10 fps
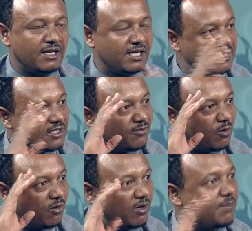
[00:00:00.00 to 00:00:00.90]
It is
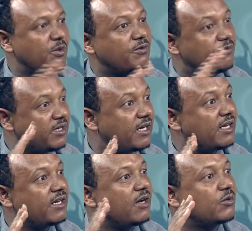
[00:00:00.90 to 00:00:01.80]
all about
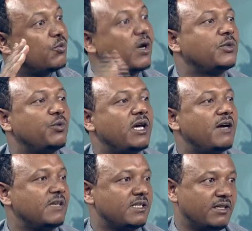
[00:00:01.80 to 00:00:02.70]
figuring out what we
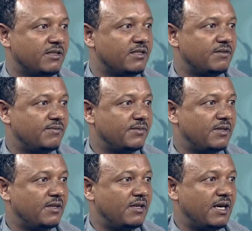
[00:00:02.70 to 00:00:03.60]
have at hand.
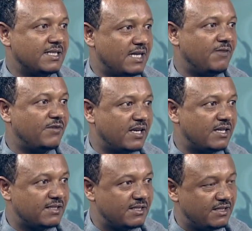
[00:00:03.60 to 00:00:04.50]
As
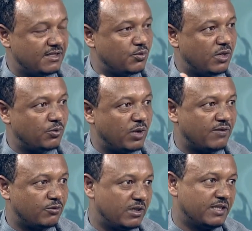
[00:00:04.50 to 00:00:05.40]
Africans, this is what we
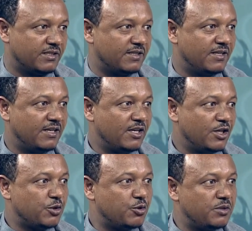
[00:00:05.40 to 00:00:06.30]
have to learn.
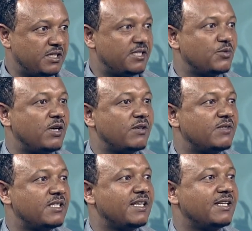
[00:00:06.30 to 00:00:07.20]
So this is one of
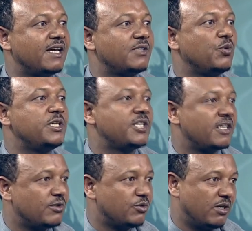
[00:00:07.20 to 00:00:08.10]
the things that we
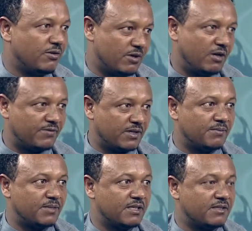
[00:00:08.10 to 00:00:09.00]
shared to our African
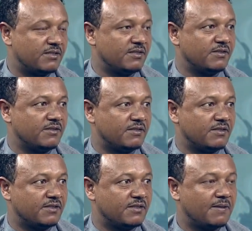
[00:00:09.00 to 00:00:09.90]
brothers and
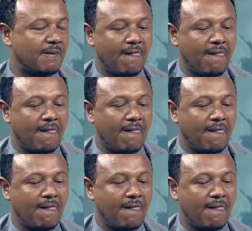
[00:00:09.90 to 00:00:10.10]
sisters.